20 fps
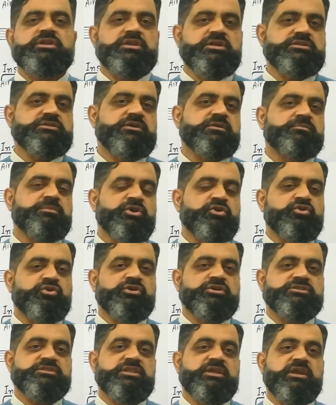reason
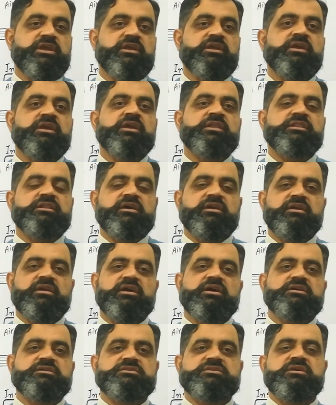because they their
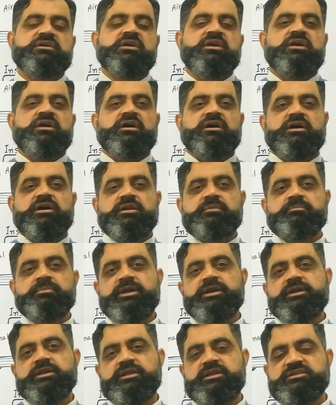lungs are
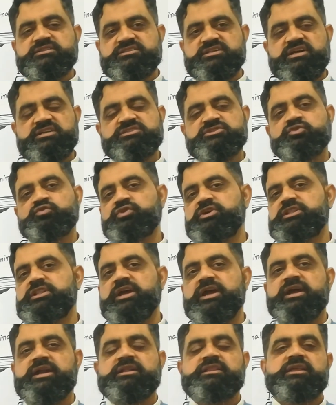built in such a way
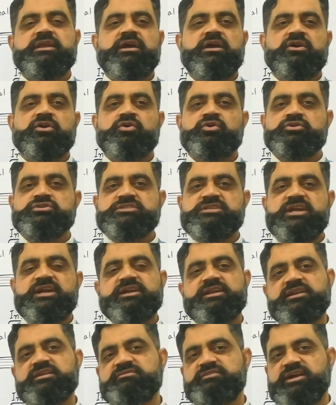that they are
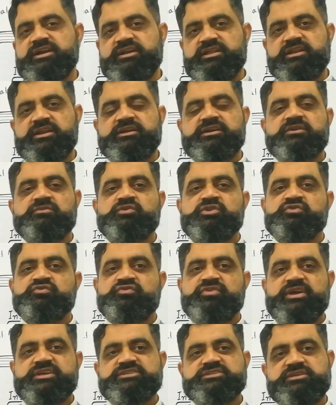constantly ventilated with
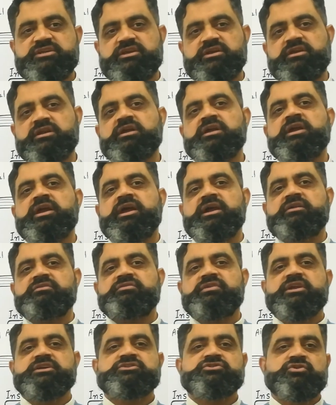fresh air and
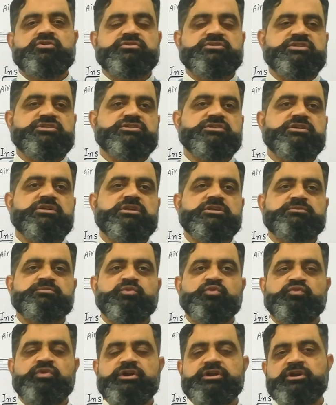fresh oxygen is
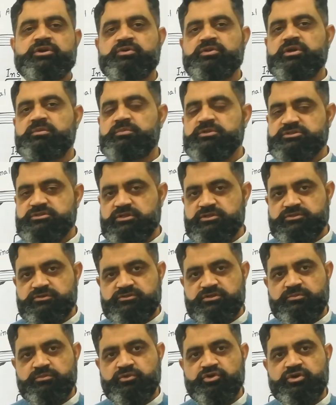provided to the muscles
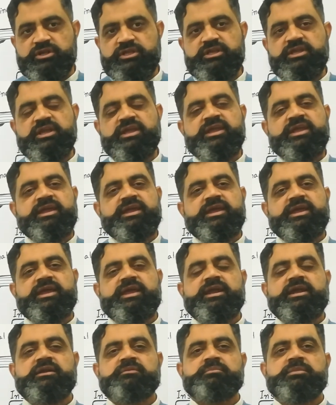of the body
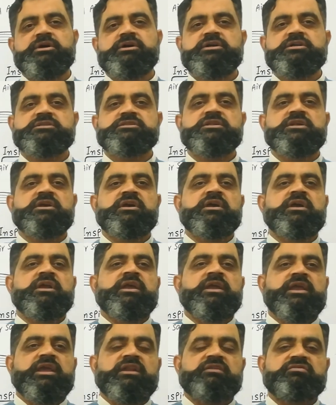and birds
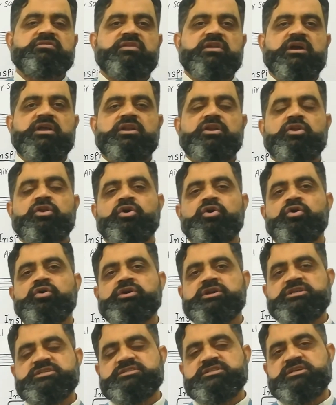can fly
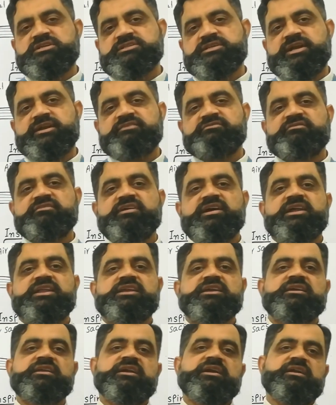long distance and
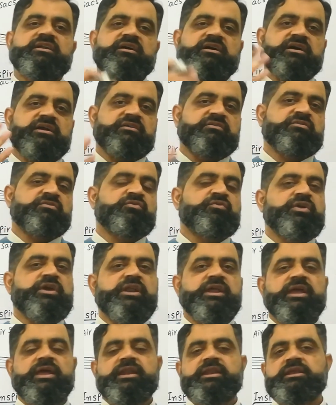very great height
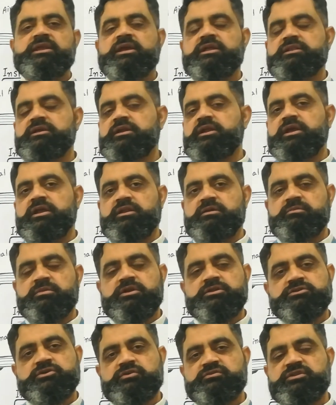where any other
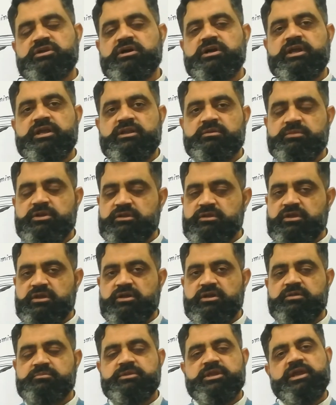animals of the animal
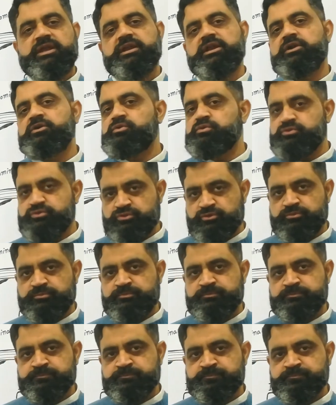kingdom cannot do so
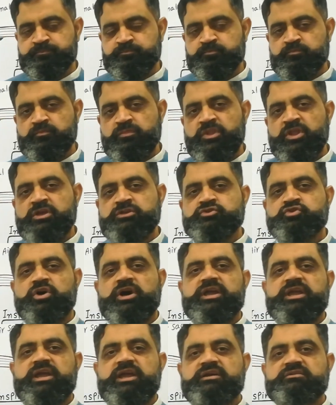so
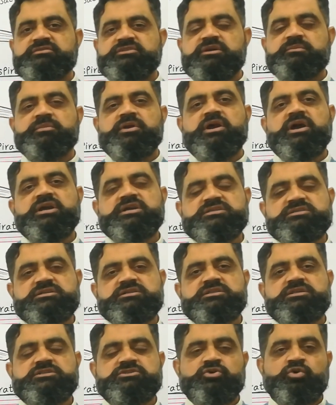i have
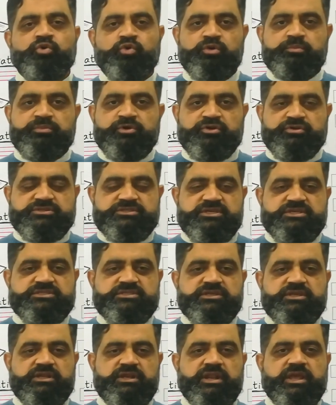summarized this whole process
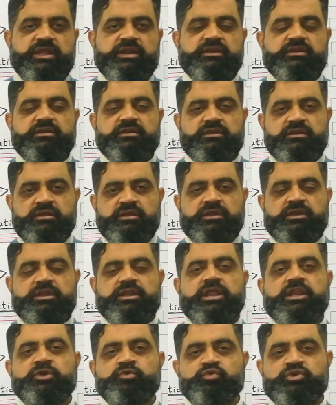in an in
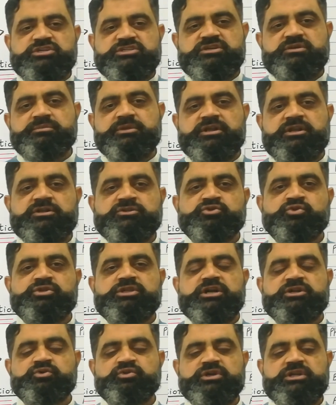an equation manner so
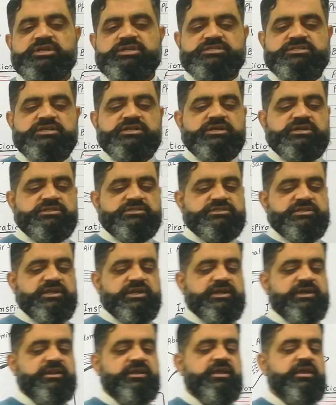that you can easily understand